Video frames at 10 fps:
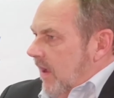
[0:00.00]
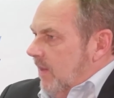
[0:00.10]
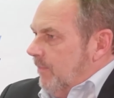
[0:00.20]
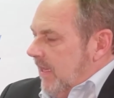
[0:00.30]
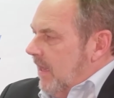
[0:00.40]

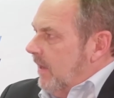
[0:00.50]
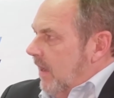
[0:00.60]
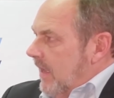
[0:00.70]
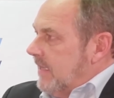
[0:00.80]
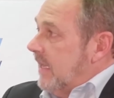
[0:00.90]
and PII
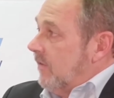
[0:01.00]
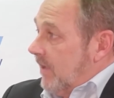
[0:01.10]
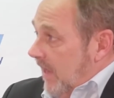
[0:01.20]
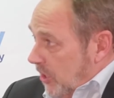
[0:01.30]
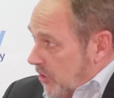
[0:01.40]

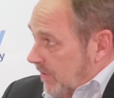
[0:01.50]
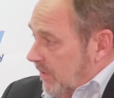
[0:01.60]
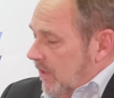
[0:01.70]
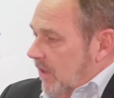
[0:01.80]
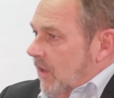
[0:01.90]
identification